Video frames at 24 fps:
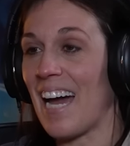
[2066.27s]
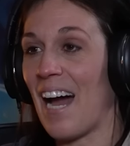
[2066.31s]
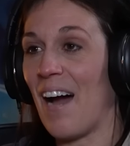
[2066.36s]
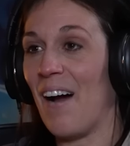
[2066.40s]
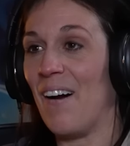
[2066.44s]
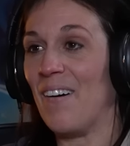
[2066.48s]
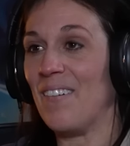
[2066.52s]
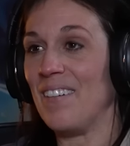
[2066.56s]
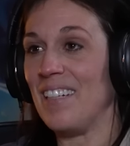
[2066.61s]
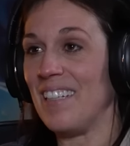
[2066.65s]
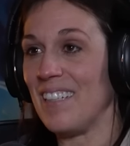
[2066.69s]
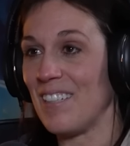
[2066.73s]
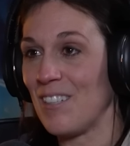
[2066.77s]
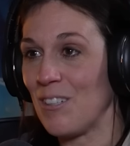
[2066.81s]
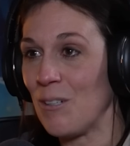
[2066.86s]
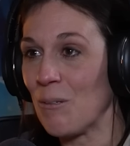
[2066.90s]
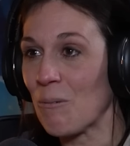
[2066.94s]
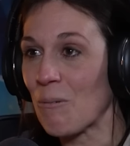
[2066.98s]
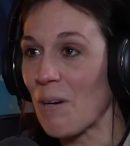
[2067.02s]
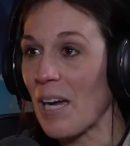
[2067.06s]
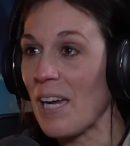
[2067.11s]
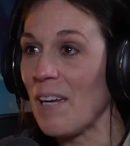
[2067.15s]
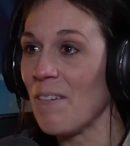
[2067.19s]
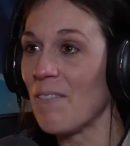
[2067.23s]
down
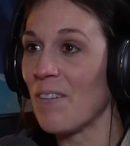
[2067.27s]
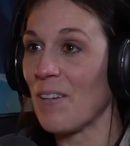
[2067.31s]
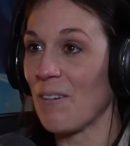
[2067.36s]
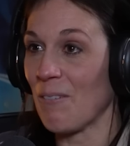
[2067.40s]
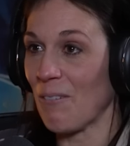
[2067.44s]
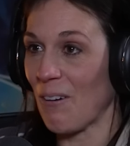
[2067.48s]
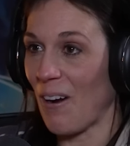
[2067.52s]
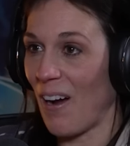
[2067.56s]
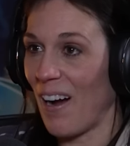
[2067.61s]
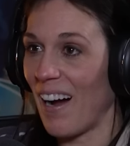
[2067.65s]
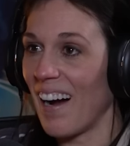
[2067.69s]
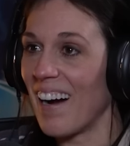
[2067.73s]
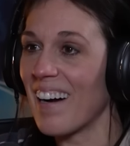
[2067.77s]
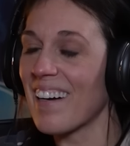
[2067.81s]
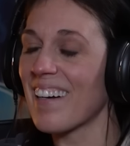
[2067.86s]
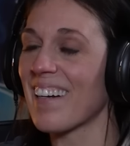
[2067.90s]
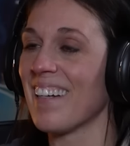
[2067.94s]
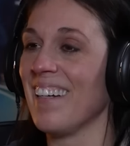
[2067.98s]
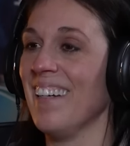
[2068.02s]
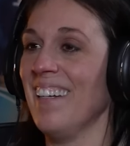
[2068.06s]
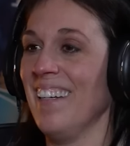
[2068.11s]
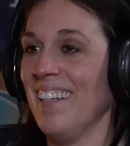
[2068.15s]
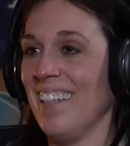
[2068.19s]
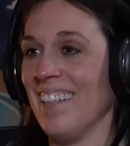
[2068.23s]
into Raven
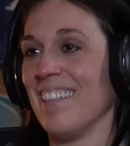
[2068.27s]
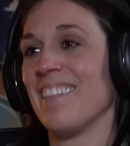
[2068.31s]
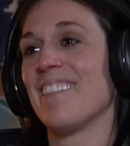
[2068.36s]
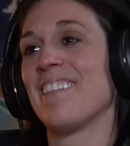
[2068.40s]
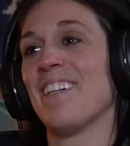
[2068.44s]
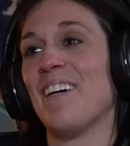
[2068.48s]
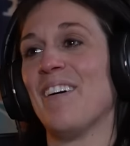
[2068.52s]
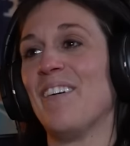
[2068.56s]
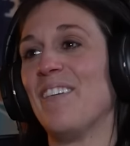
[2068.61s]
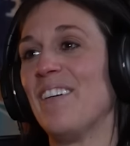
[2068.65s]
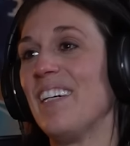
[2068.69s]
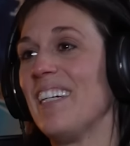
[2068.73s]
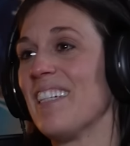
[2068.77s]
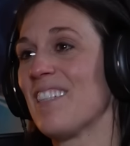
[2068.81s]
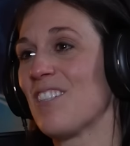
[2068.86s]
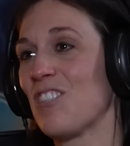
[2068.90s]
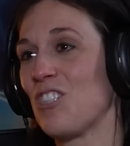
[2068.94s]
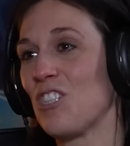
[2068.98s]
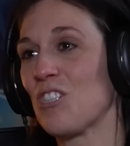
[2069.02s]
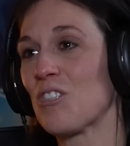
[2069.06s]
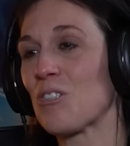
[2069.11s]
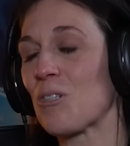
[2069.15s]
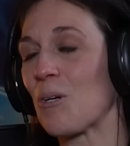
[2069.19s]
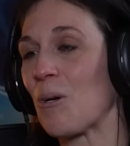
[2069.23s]
Rock. So
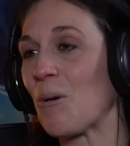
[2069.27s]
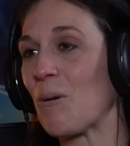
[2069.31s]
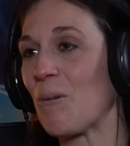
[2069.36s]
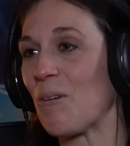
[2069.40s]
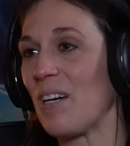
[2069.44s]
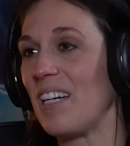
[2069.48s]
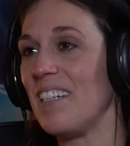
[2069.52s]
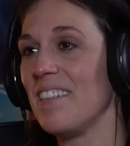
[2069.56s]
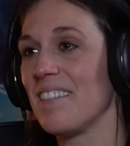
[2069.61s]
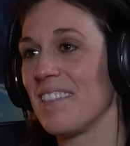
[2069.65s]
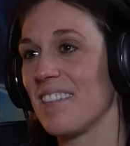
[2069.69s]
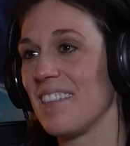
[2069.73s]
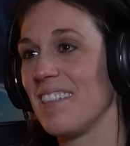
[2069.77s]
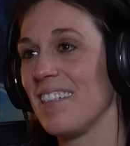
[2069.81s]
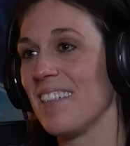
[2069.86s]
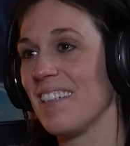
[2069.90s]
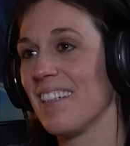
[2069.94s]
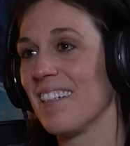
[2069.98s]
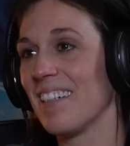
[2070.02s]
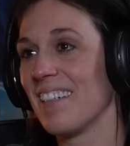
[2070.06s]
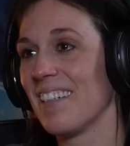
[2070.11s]
it's just crazy.